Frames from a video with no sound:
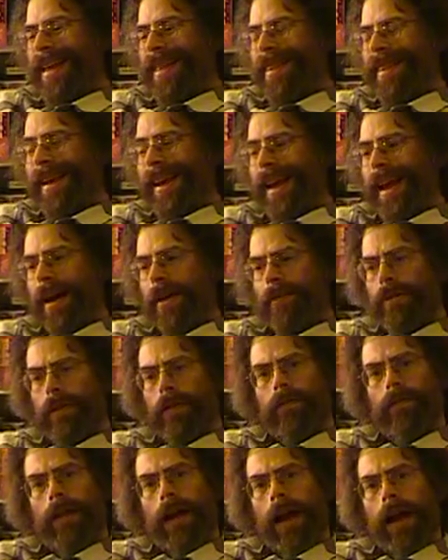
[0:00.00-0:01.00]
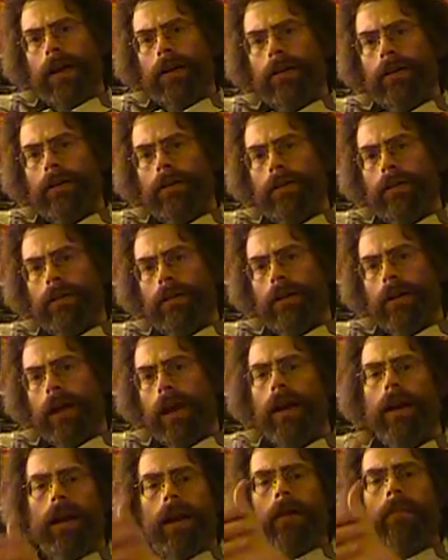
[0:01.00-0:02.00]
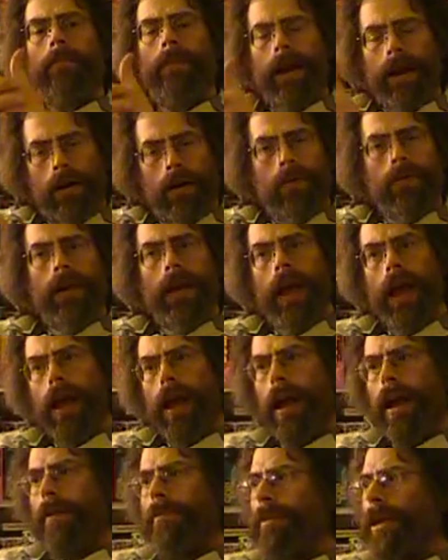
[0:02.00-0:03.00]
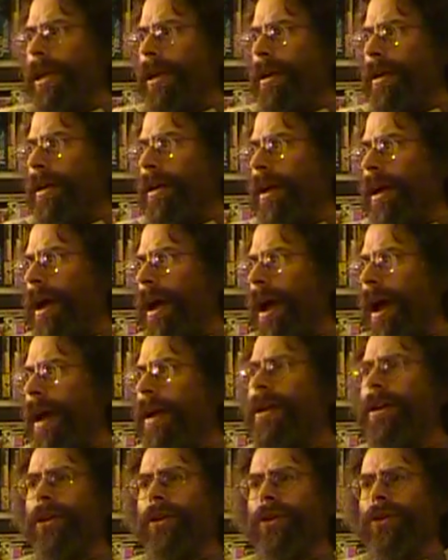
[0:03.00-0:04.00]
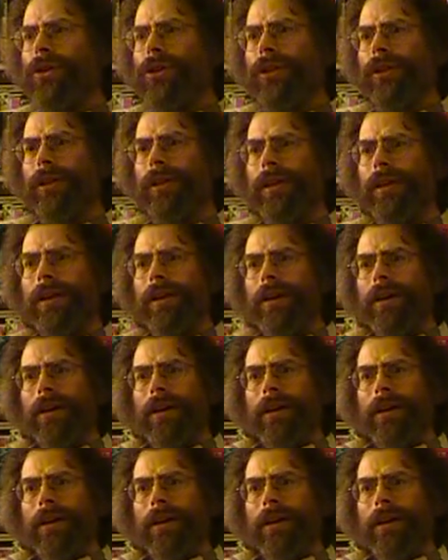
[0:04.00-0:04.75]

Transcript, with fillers: the counting factor, and by okay I mean it, I can usually